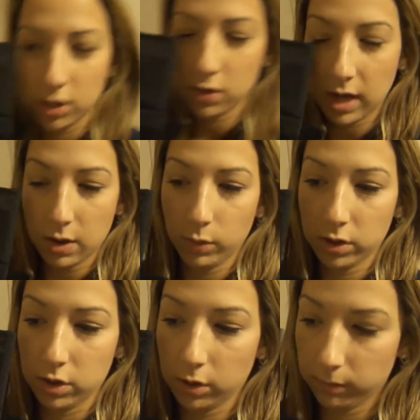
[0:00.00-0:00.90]
you get
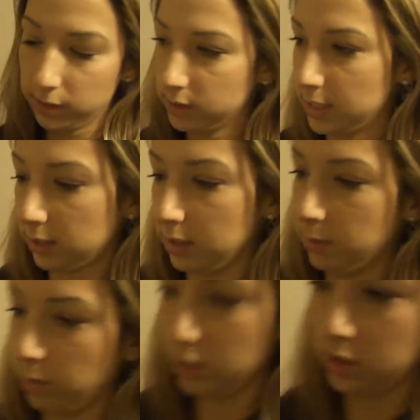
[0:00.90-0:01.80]
with your Real
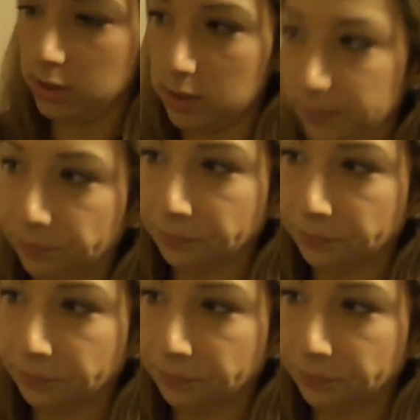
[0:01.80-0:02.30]
Technique brushes.